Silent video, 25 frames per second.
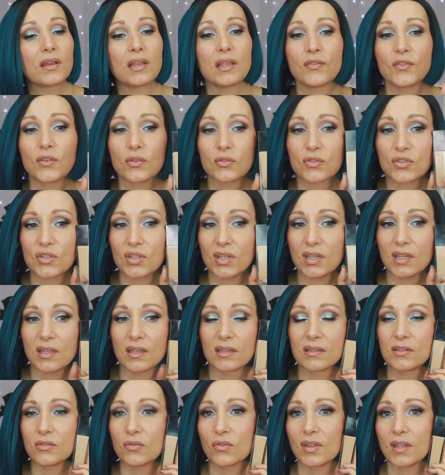And if you
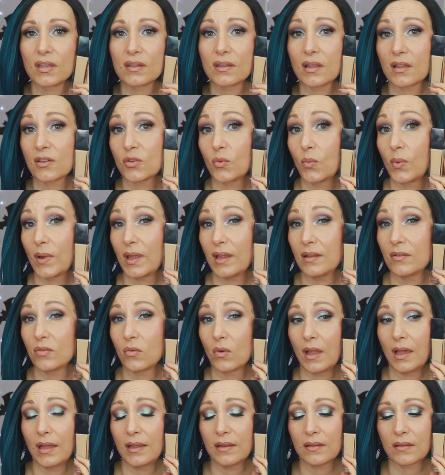see it, you think that's way
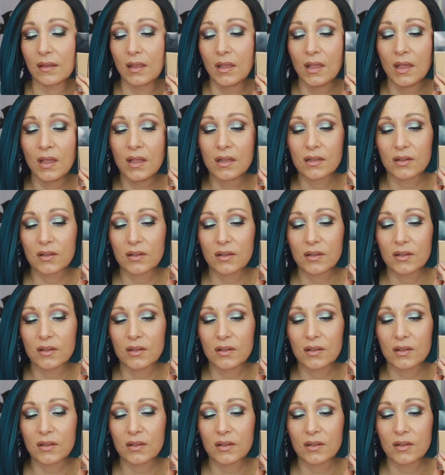too light.